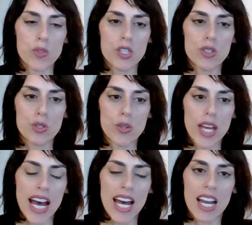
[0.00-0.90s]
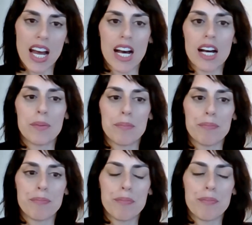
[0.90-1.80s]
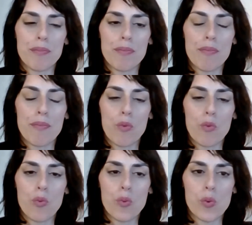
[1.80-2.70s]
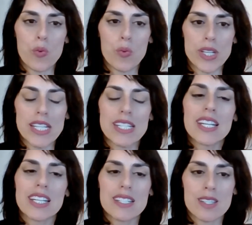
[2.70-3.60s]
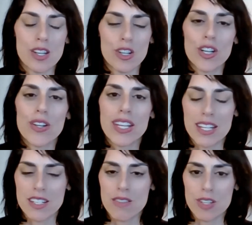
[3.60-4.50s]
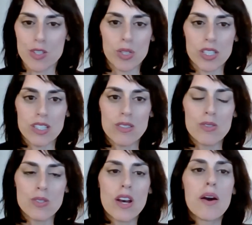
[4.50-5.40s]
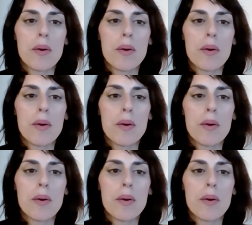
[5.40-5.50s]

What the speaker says: To do that, we need to consider the individuals